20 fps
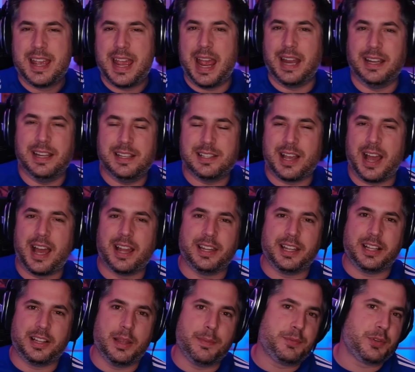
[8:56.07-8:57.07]
And these
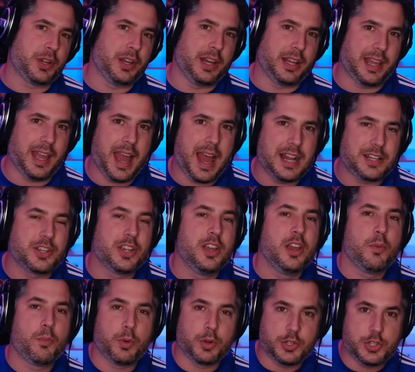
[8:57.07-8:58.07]
highlight clips you're gonna catch
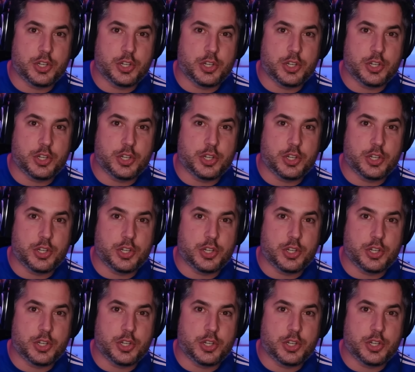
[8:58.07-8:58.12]
were